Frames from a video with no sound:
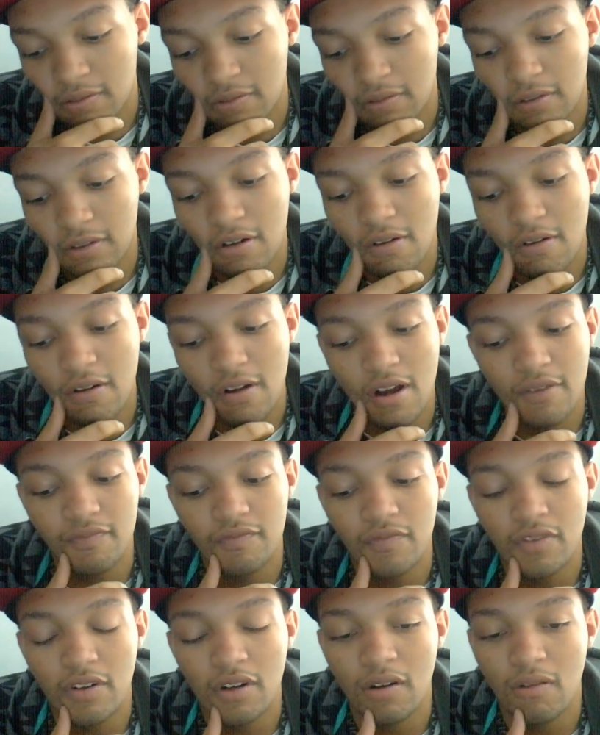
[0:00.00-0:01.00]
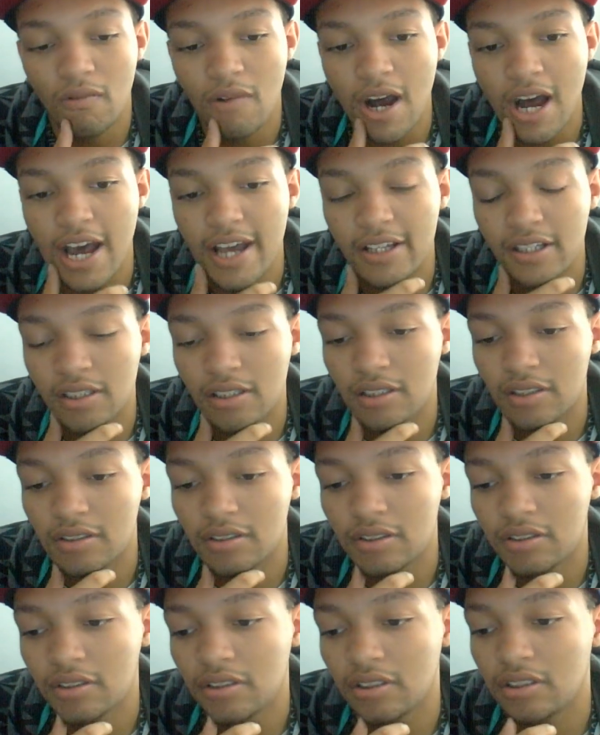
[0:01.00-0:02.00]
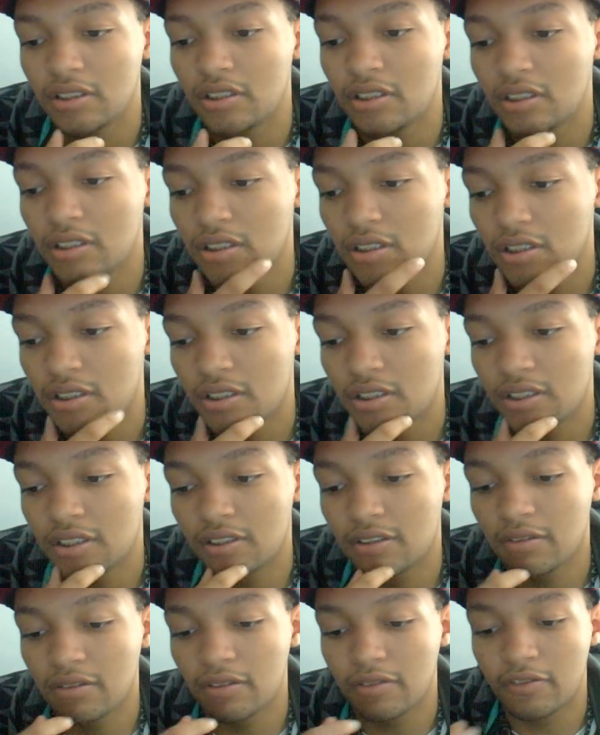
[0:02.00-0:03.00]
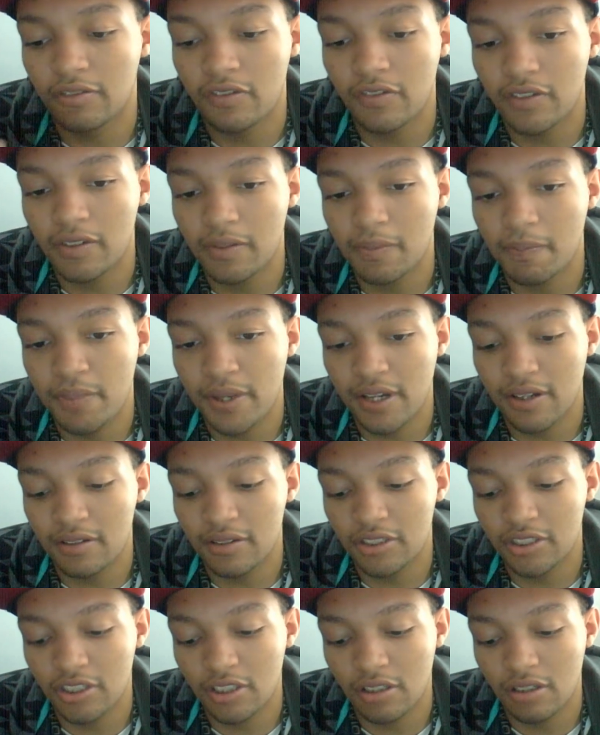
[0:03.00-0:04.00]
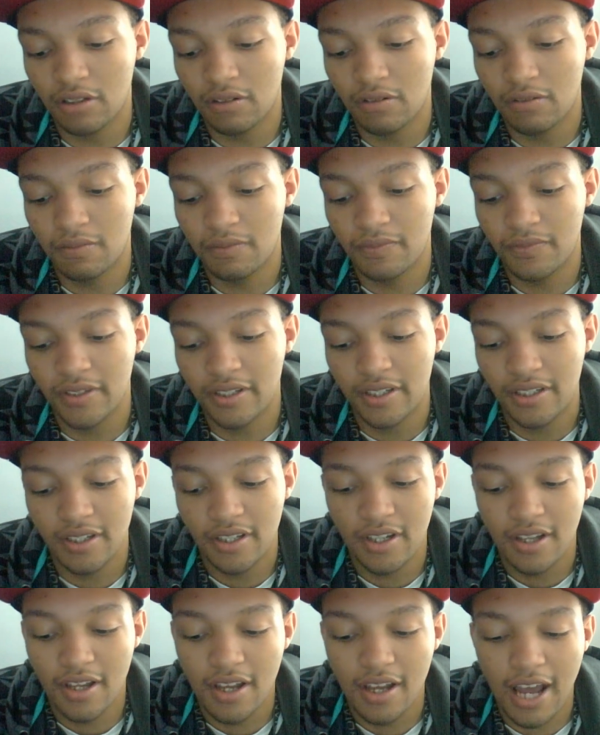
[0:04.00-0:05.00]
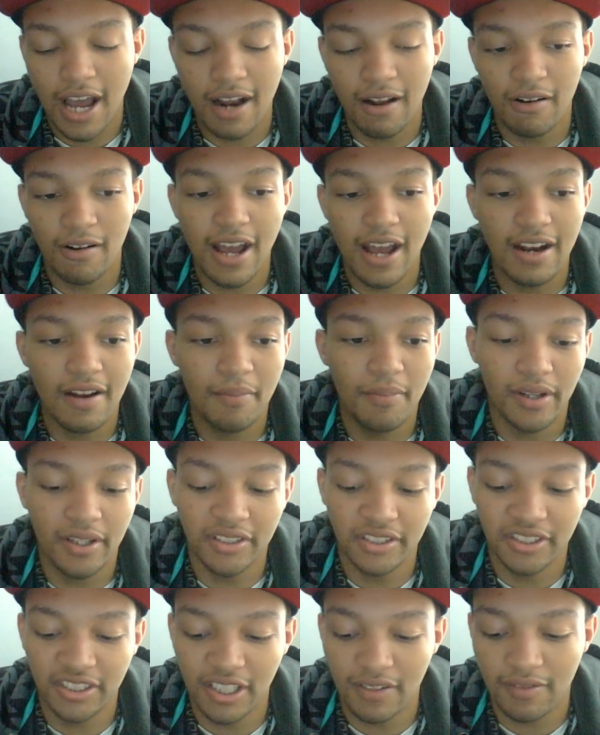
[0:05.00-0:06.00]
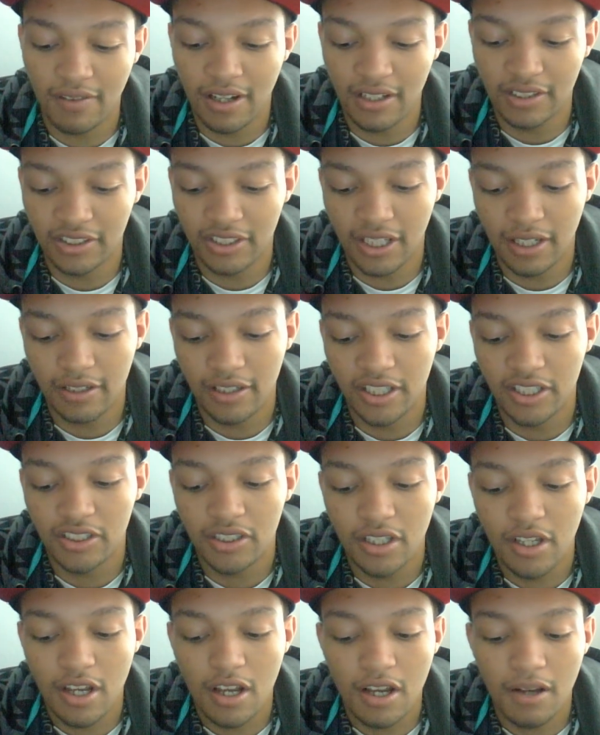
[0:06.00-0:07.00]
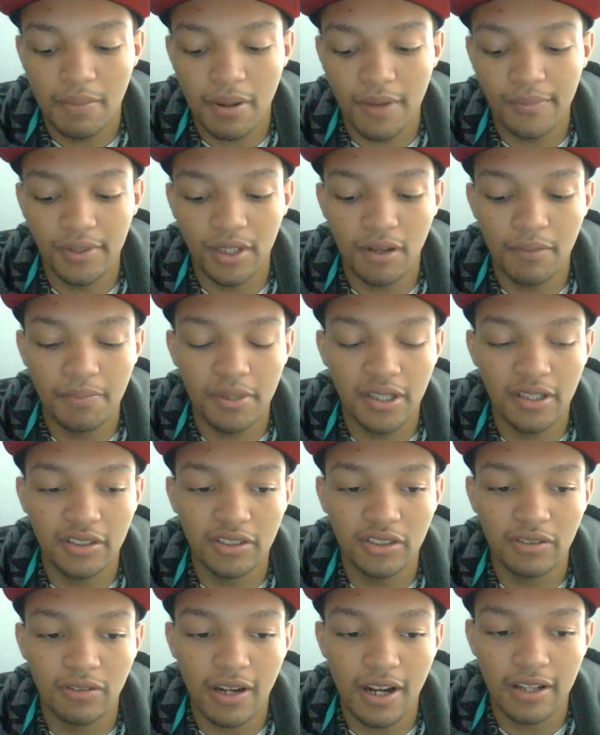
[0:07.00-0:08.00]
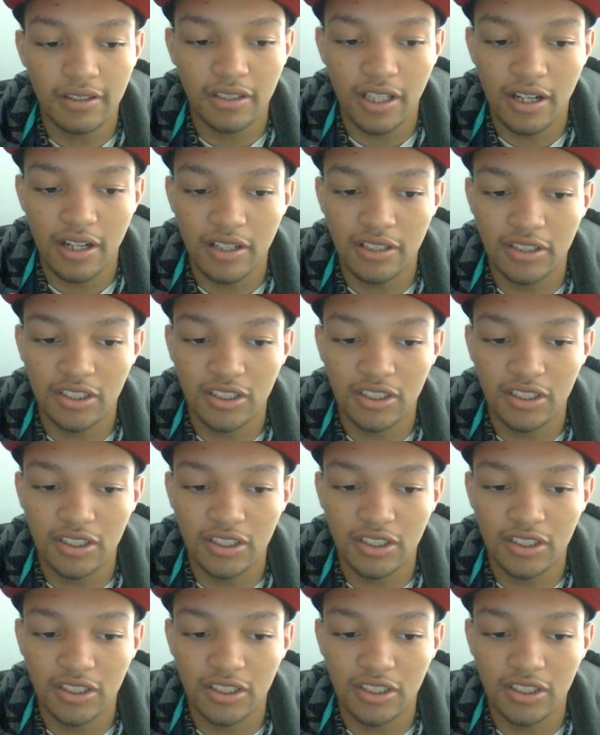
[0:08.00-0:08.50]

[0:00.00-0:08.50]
go on for a while, for the belt, so I don't know how they're booking Seth Rollins nowadays. Buffalo Bills were out there.